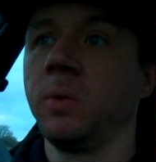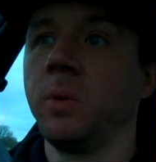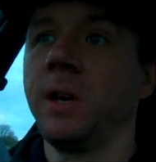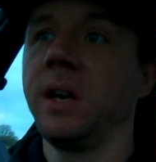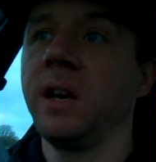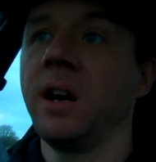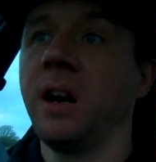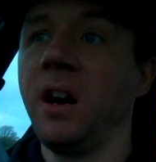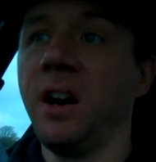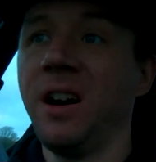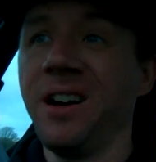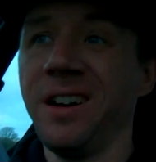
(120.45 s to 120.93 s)

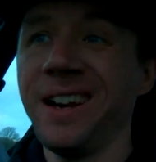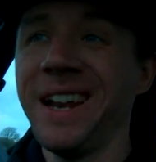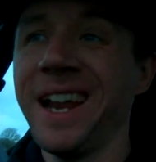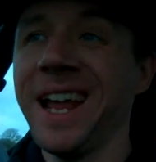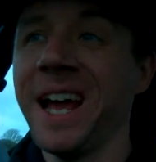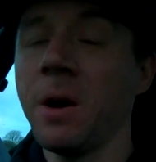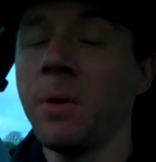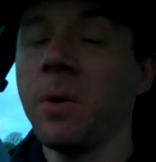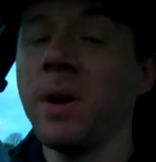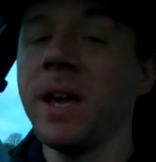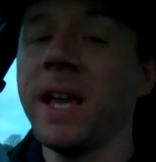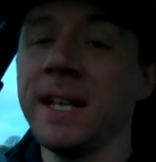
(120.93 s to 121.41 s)
we are
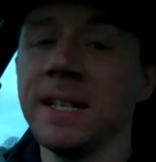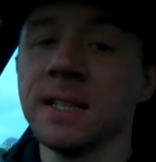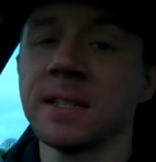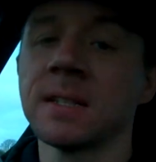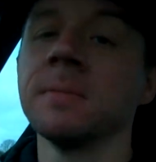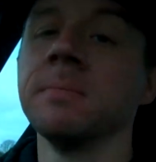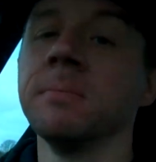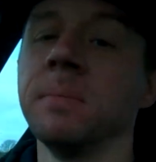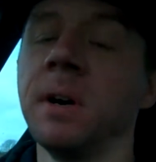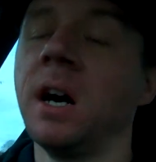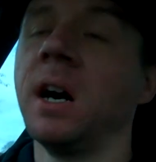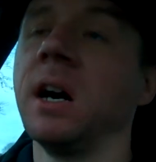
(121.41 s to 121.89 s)
now
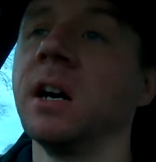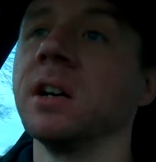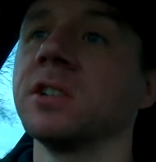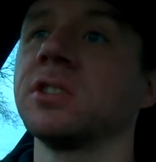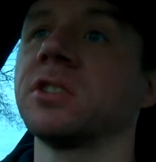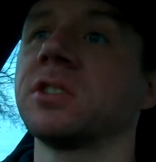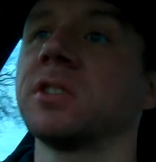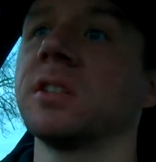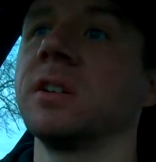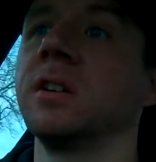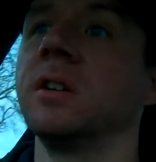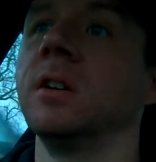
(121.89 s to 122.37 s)
into March,
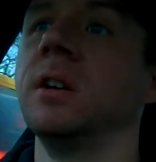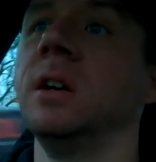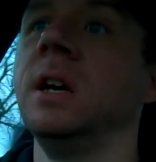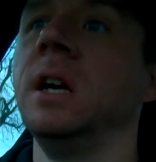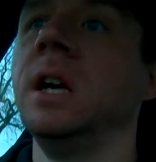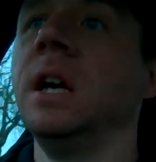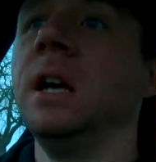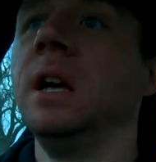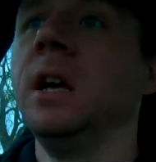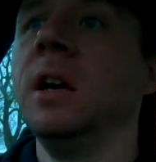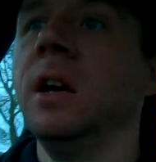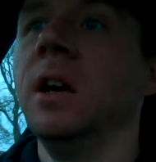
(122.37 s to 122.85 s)
so
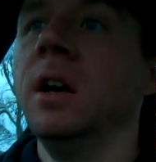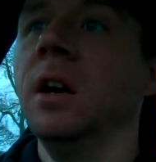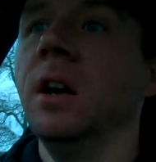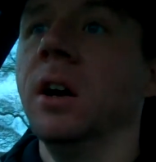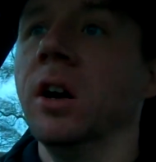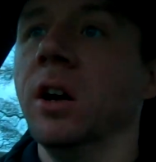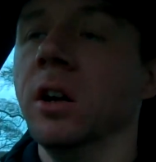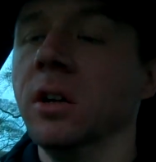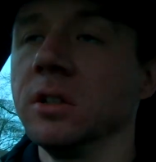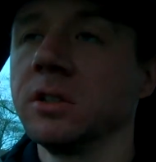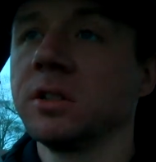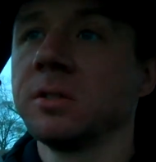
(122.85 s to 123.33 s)

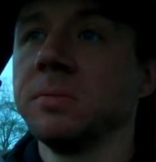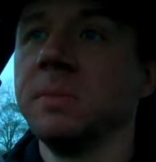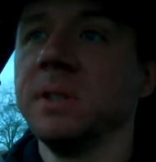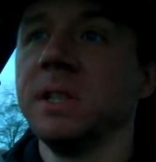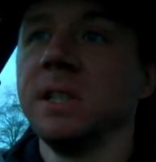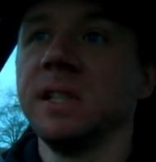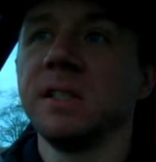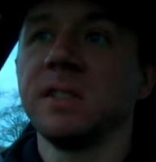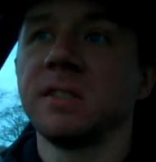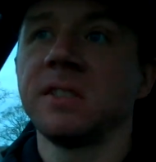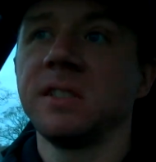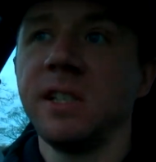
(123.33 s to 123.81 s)

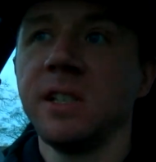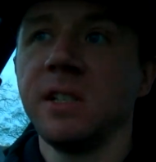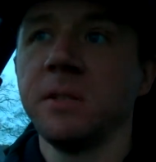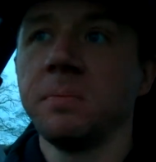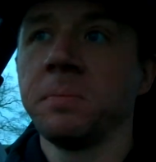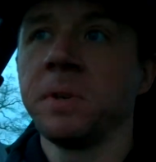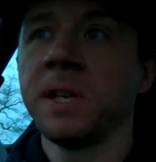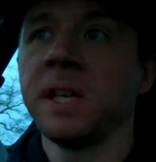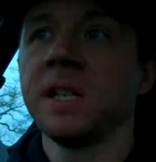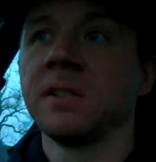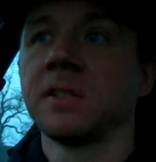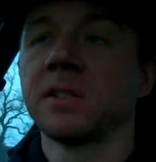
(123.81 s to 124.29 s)
ultimately the
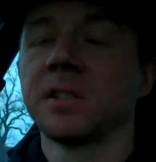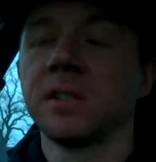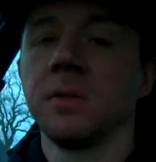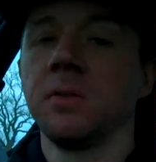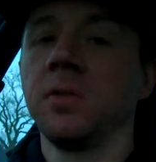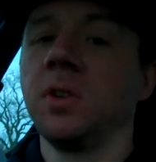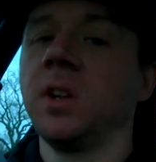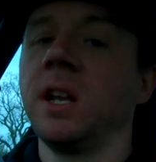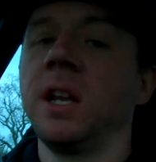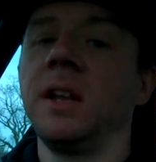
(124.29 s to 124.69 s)
season begins soon.